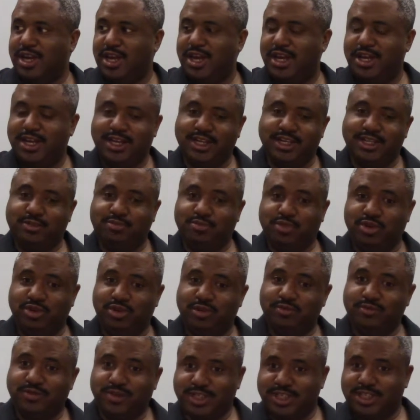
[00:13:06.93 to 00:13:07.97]
and his
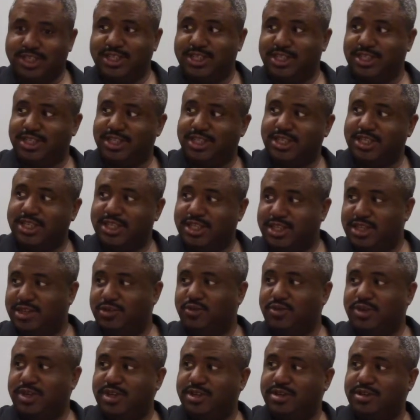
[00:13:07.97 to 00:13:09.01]
spirit was in the
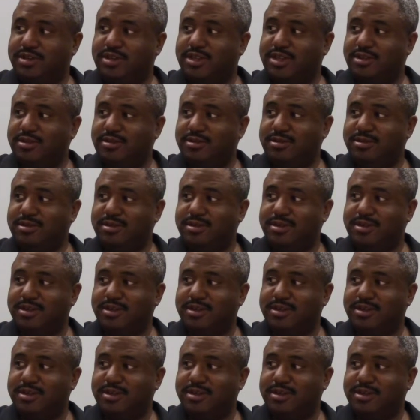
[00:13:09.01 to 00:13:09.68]
wheel too.